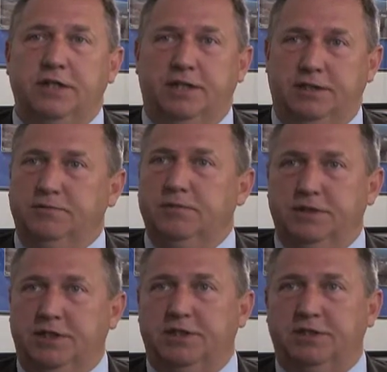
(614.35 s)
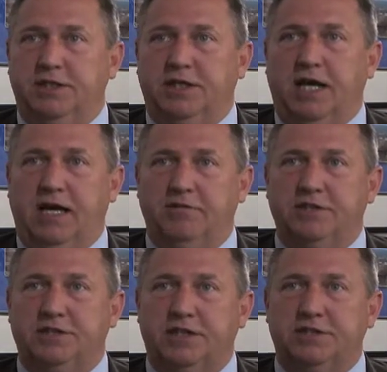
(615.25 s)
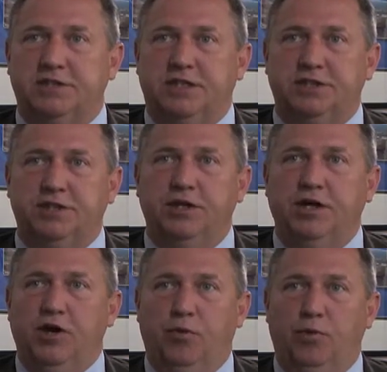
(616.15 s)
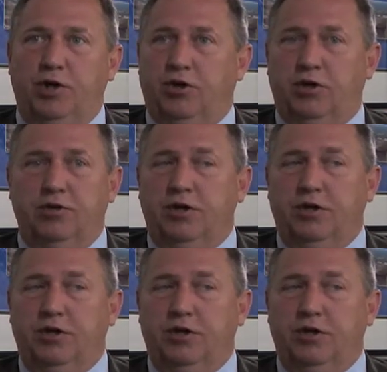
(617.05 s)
in Tennessee to have this designation. We are,